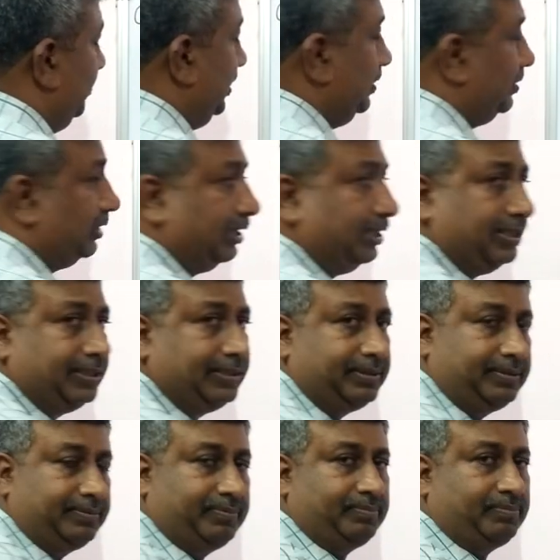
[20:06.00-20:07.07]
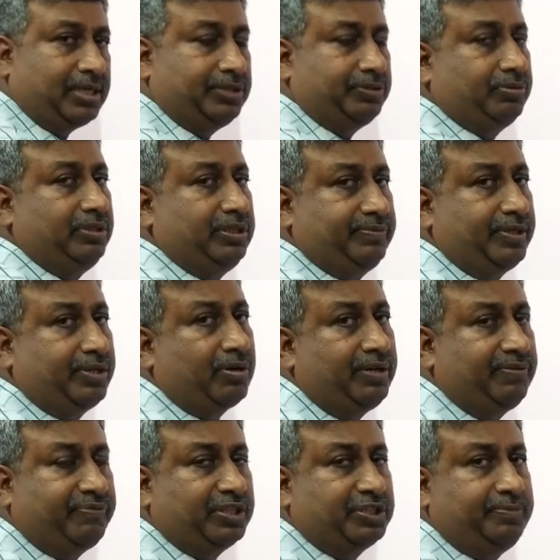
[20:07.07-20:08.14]
means monsoon is
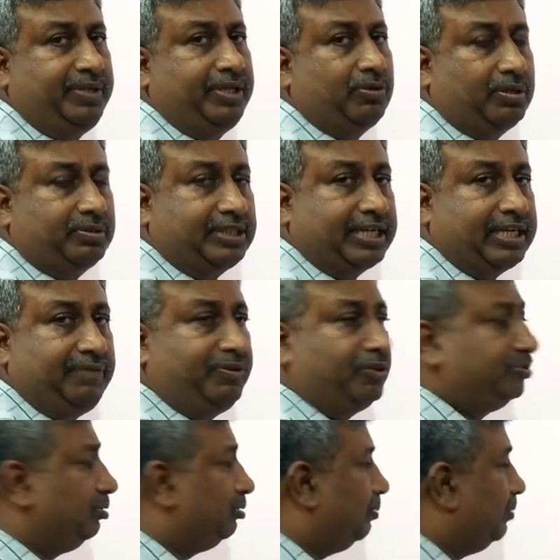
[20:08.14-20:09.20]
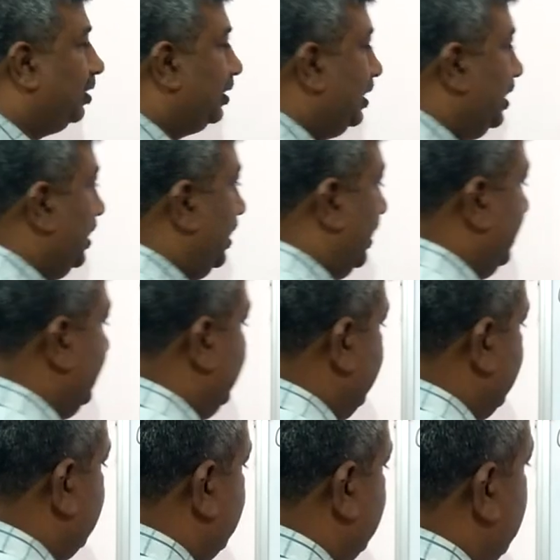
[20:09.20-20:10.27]
withdrawing first week or second week of September, and this